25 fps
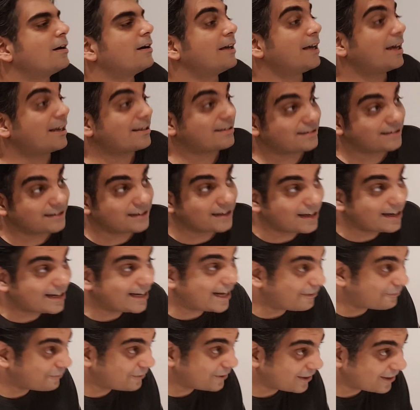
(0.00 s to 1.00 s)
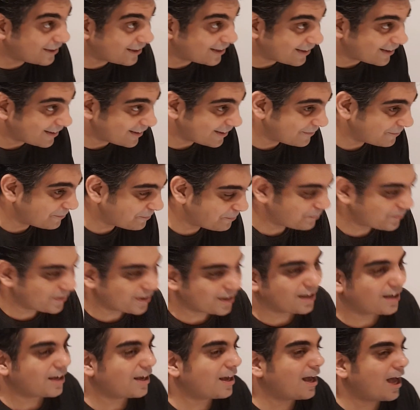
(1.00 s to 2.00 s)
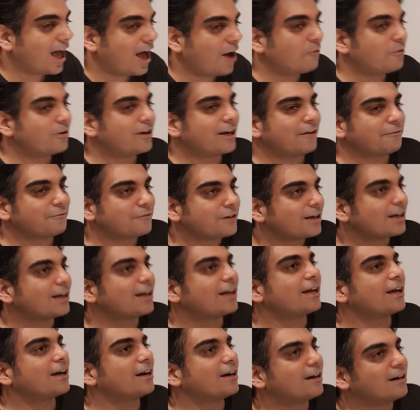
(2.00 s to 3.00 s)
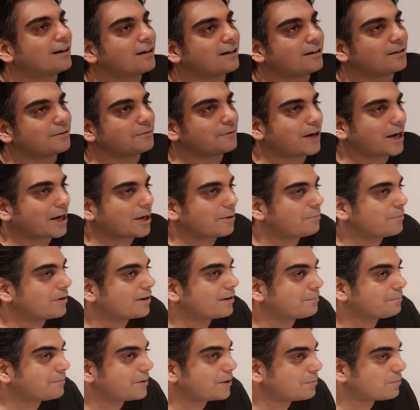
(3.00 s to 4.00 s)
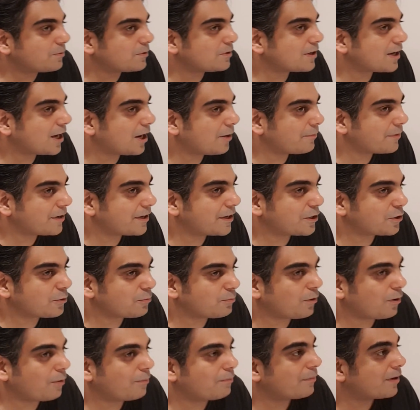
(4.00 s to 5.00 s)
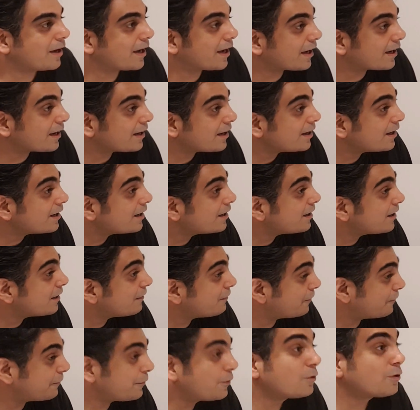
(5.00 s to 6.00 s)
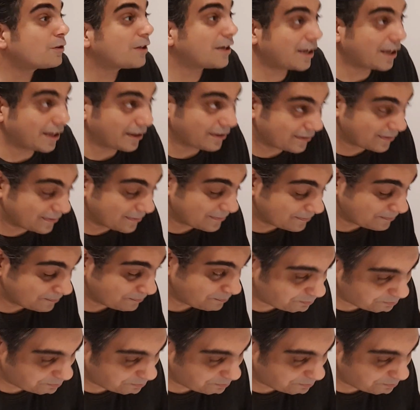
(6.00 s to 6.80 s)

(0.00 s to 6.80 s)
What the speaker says: Yes, definitely. I would definitely recommend people coming into Bombay for a few things,